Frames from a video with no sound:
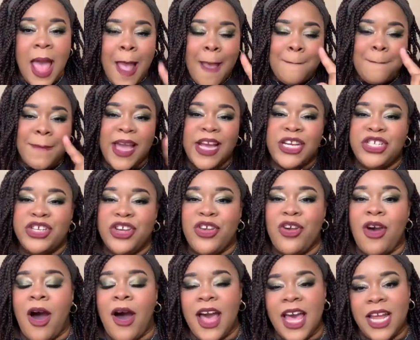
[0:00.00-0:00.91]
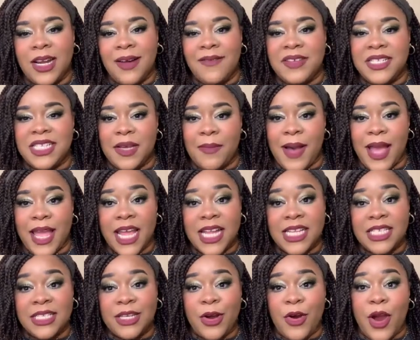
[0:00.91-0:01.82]
make sure you all head over to my
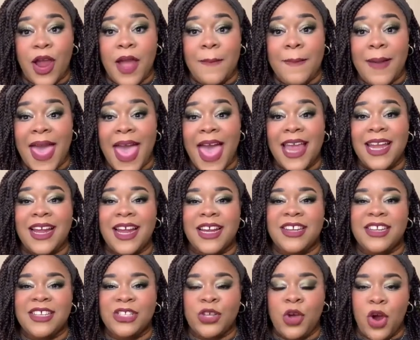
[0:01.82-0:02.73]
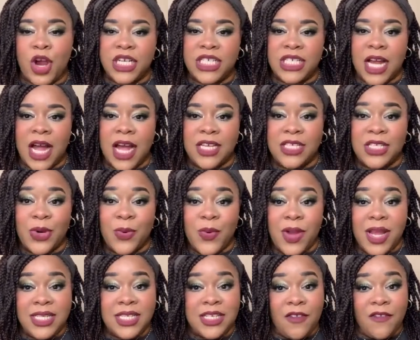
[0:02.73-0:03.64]
Instagram
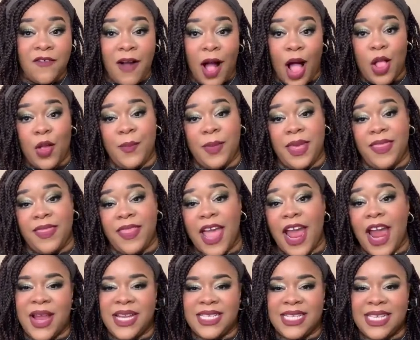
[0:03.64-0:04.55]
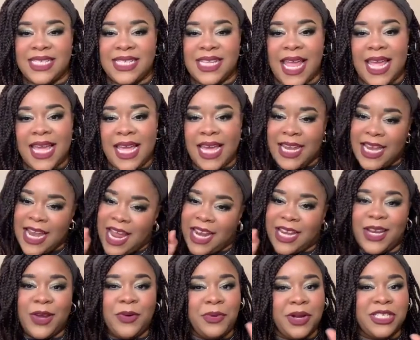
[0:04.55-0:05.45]
@_Sheree to follow me there to stay
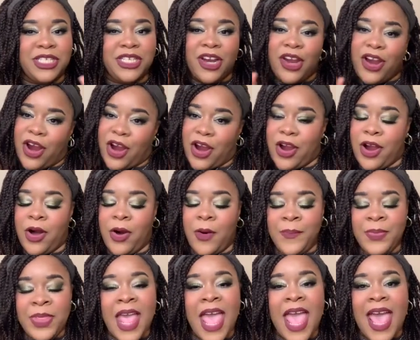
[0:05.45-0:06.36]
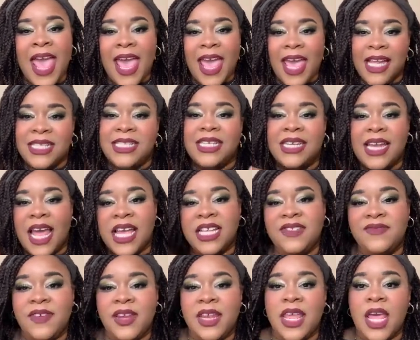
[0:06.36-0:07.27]
connected with your girl. In
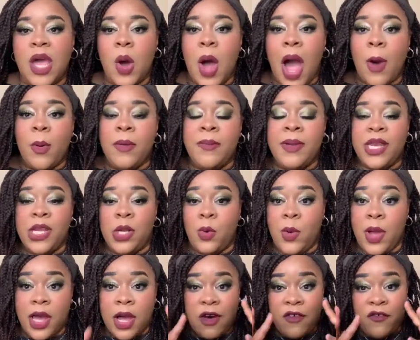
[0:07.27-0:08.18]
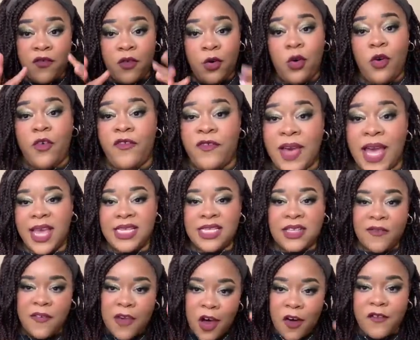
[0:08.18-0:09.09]
today's video, I will be doing a full face
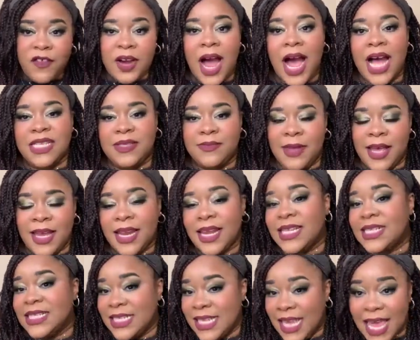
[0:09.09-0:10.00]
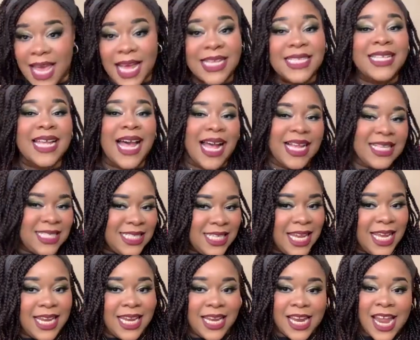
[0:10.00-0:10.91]
of e.l.f. Cosmetics. Yes, I
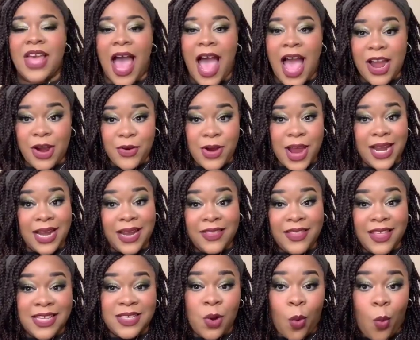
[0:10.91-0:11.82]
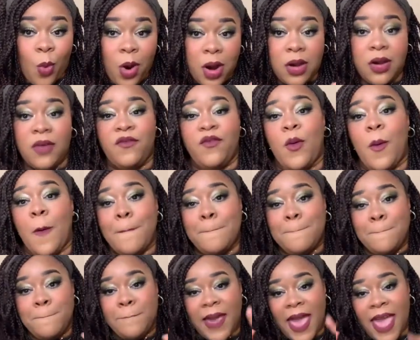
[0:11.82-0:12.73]
said it. I created this wonderful
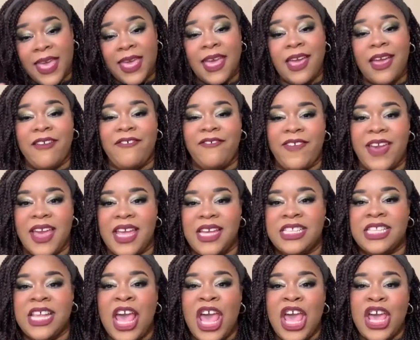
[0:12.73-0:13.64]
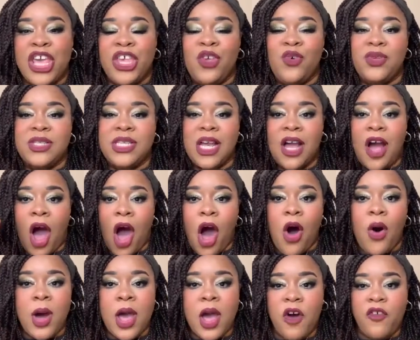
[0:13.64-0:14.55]
banking face using
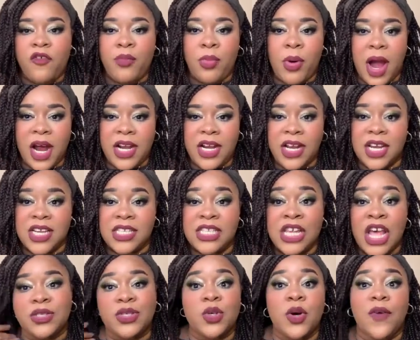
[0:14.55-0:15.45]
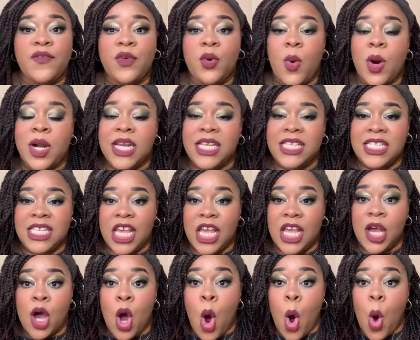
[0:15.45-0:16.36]
all e.l.f. products. So if you want to
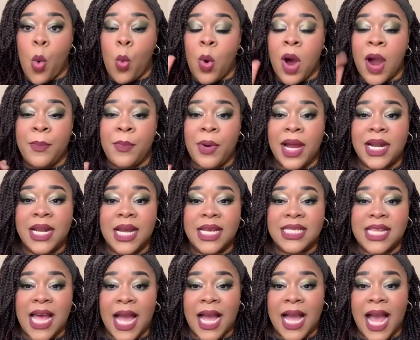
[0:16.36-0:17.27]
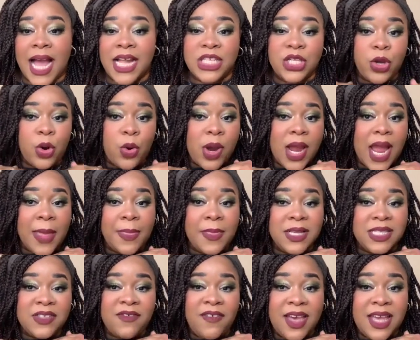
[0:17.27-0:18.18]
see what products I got to create
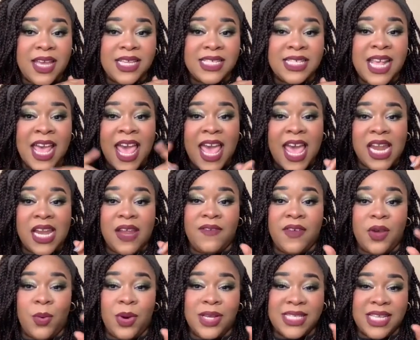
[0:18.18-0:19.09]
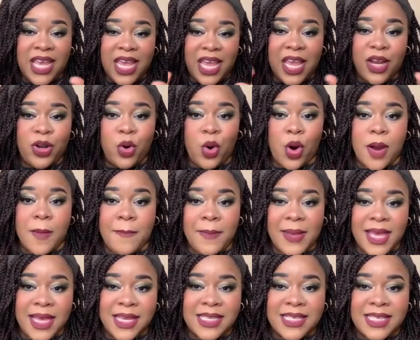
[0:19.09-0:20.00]
this face and if it was a hit or a
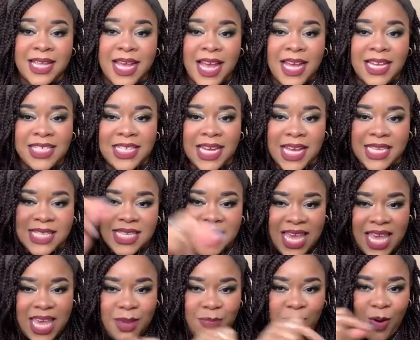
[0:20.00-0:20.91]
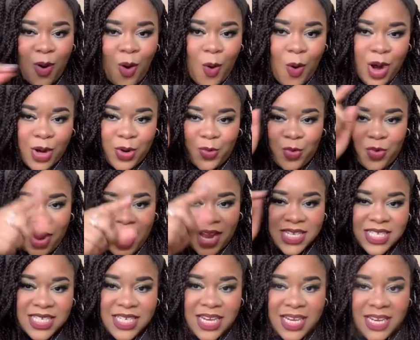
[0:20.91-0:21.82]
miss, just keep on
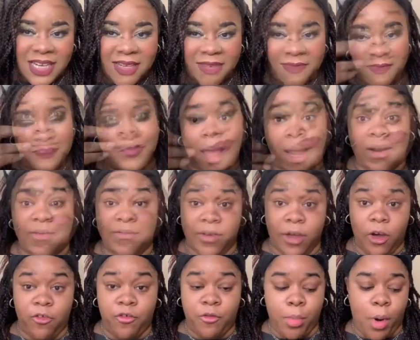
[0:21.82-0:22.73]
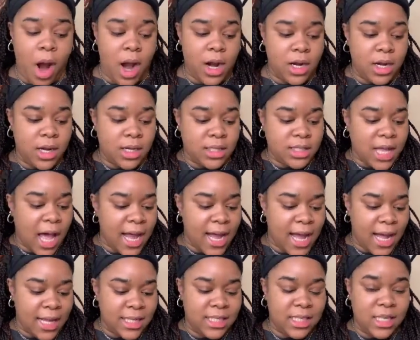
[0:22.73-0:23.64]
watching. I got a lot of e.l.f. products. I
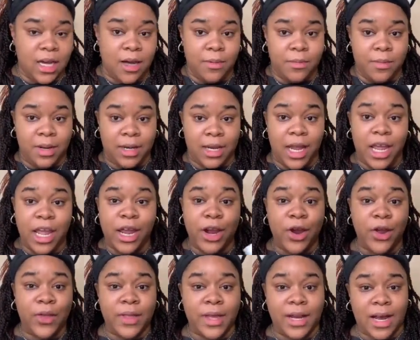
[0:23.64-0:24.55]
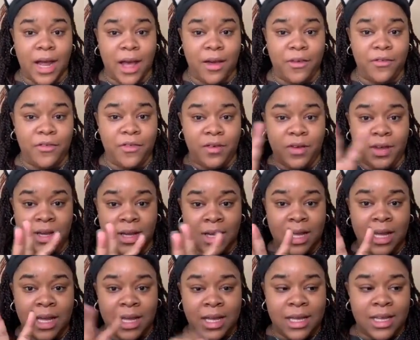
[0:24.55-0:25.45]
got some in here that I've
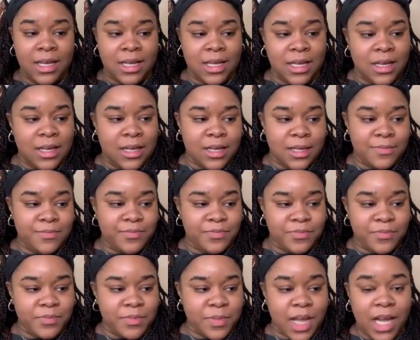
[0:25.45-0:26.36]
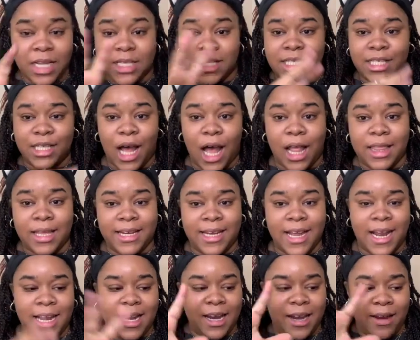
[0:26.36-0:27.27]

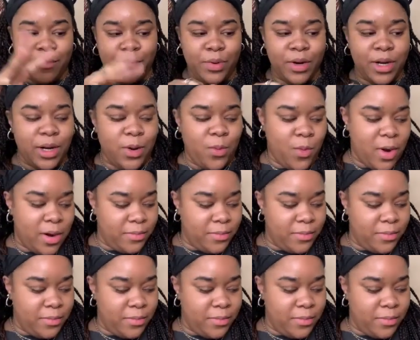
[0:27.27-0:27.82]
consolidated and put in one